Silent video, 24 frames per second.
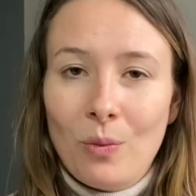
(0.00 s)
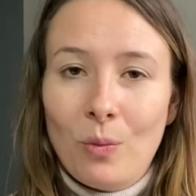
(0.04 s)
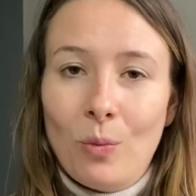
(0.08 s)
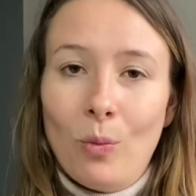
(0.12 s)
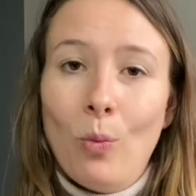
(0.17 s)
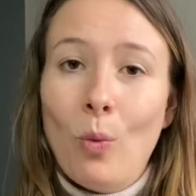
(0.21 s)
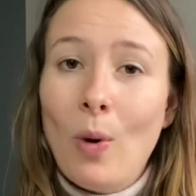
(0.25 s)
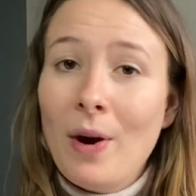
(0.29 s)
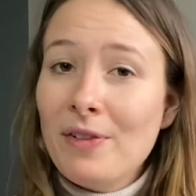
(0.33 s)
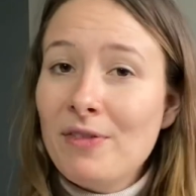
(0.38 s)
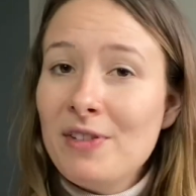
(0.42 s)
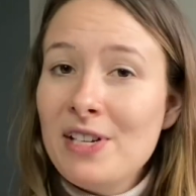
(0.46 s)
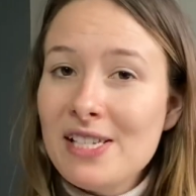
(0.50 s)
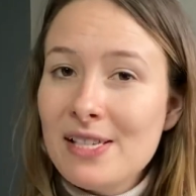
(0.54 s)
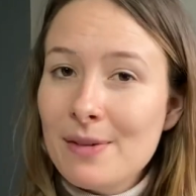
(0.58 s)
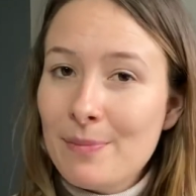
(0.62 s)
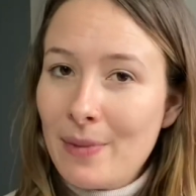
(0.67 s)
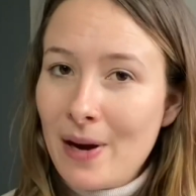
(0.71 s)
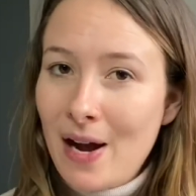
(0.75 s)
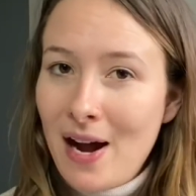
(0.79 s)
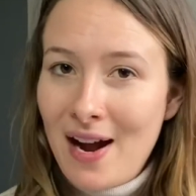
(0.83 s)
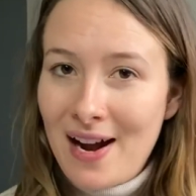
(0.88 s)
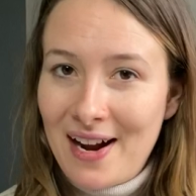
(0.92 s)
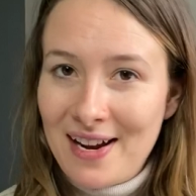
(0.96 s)
One reason
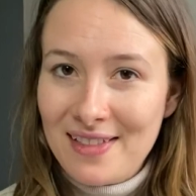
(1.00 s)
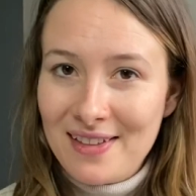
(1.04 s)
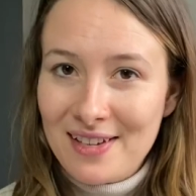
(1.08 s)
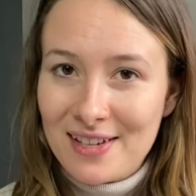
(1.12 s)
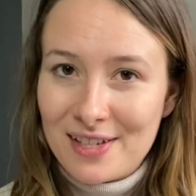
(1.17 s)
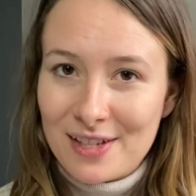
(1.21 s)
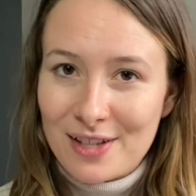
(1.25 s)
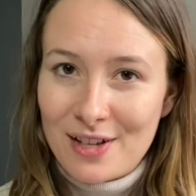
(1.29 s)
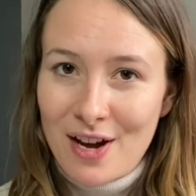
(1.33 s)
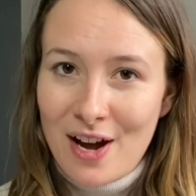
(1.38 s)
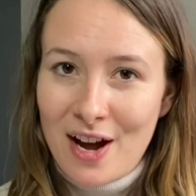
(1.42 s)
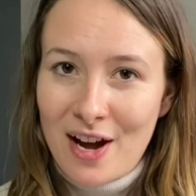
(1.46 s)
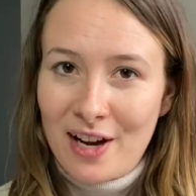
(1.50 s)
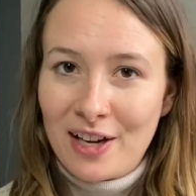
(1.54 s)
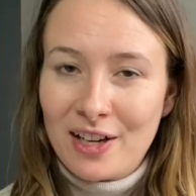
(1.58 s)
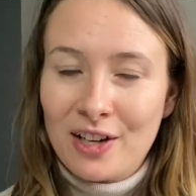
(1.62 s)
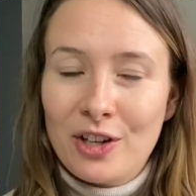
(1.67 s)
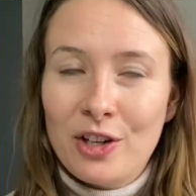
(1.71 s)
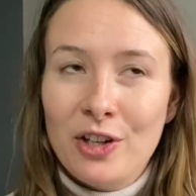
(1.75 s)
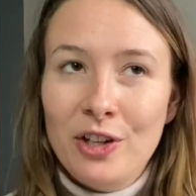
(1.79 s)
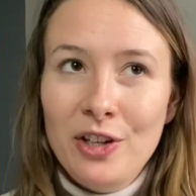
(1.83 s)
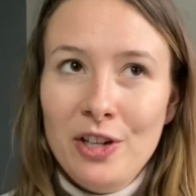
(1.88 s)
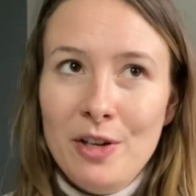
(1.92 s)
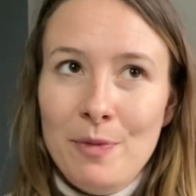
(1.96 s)
behind this thought
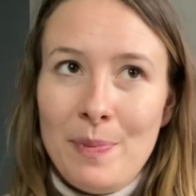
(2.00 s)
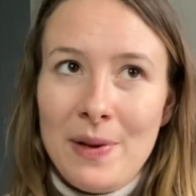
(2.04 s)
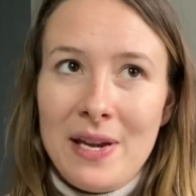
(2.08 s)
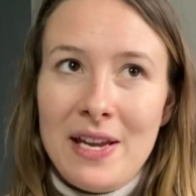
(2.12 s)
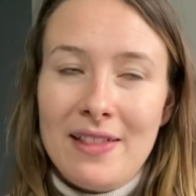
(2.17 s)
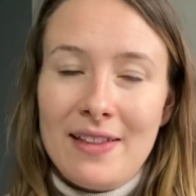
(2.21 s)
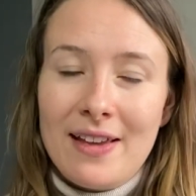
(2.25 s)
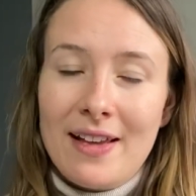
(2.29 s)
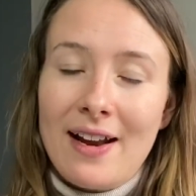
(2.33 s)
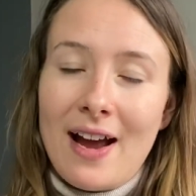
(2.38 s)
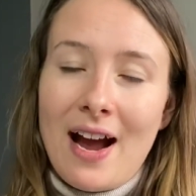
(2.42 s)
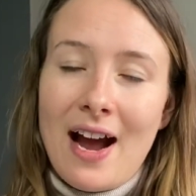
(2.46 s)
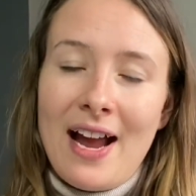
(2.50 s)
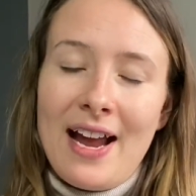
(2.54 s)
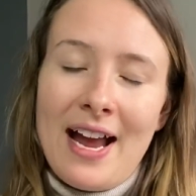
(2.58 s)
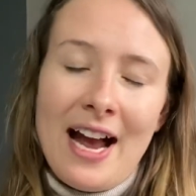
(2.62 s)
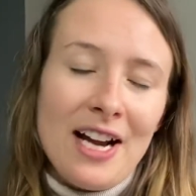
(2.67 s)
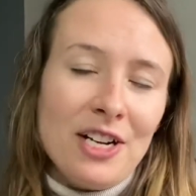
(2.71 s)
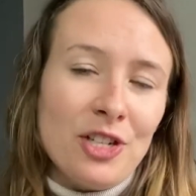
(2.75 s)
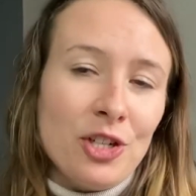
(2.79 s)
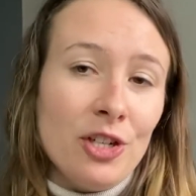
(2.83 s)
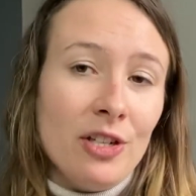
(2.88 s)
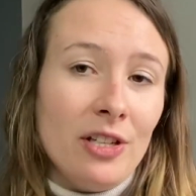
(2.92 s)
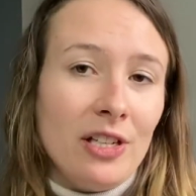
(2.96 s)
could be that I
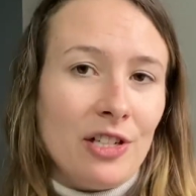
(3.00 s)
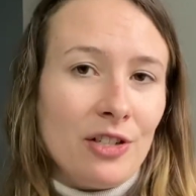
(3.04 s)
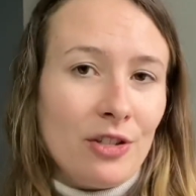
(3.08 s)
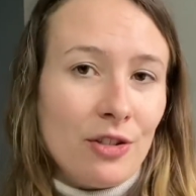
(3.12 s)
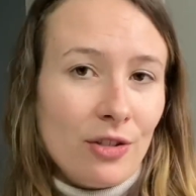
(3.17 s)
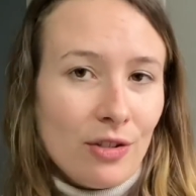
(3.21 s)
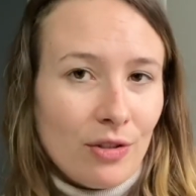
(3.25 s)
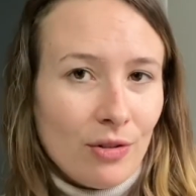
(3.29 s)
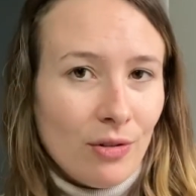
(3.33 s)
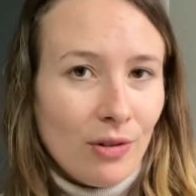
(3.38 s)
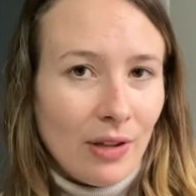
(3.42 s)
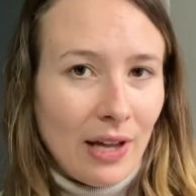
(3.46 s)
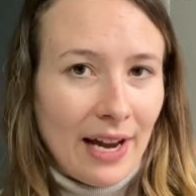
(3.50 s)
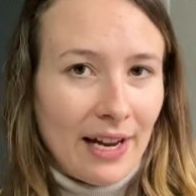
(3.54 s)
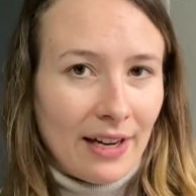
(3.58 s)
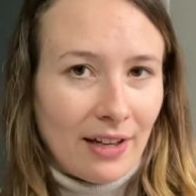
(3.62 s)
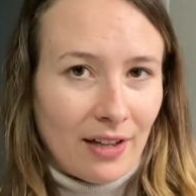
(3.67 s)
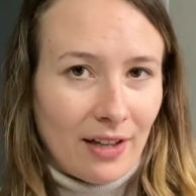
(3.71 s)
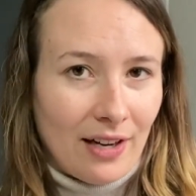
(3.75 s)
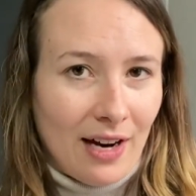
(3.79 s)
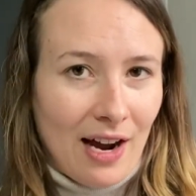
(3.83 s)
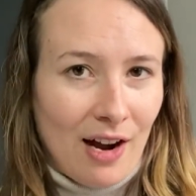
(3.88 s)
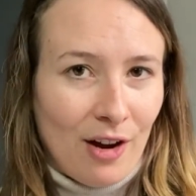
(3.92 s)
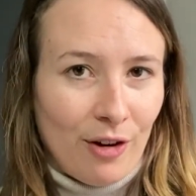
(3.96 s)
actually do like
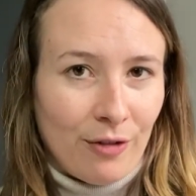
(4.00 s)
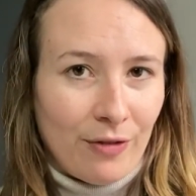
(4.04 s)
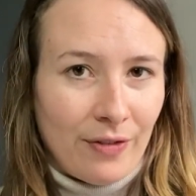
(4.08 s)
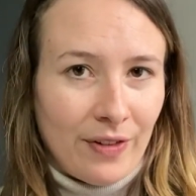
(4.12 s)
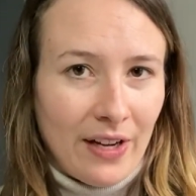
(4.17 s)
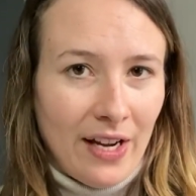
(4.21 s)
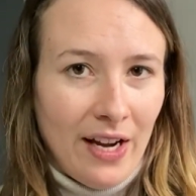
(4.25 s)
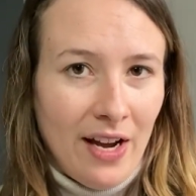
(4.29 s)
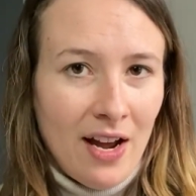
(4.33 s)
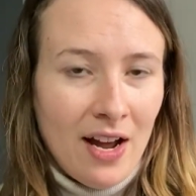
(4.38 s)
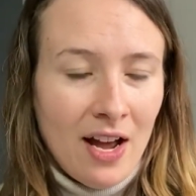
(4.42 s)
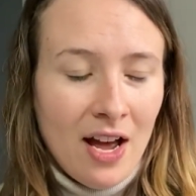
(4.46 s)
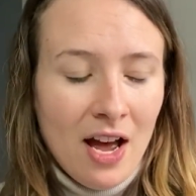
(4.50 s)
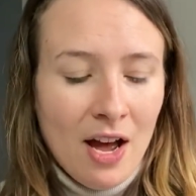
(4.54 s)
her outfit,